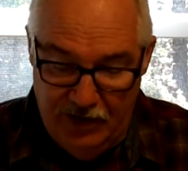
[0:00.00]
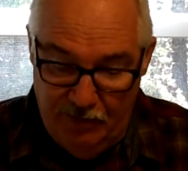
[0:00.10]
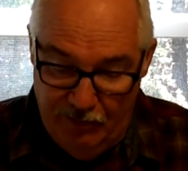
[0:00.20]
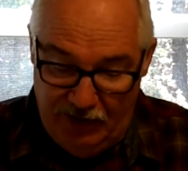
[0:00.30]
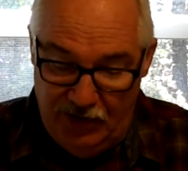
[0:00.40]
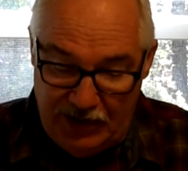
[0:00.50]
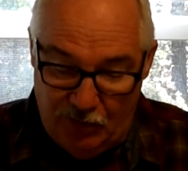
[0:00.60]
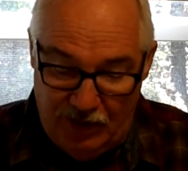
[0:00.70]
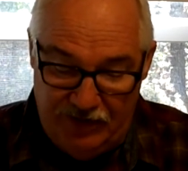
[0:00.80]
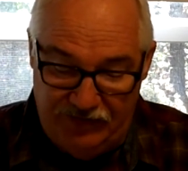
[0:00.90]
But look at
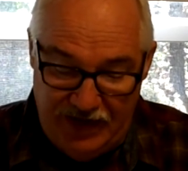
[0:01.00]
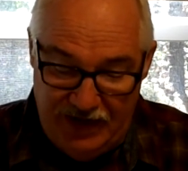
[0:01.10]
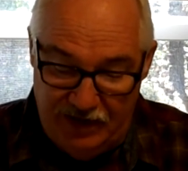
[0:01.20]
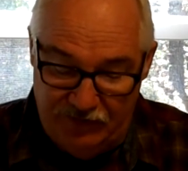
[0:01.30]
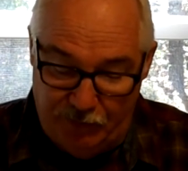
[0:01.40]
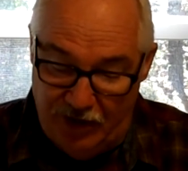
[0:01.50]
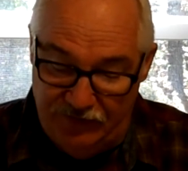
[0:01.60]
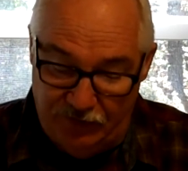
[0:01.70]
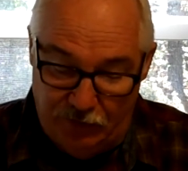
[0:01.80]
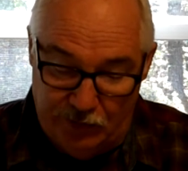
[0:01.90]
what it says,
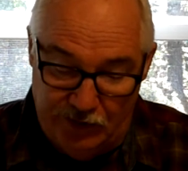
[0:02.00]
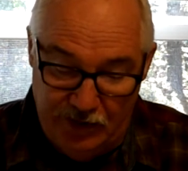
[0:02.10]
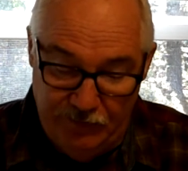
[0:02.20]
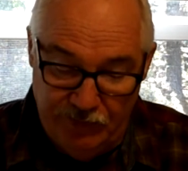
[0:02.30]
praise the Lord.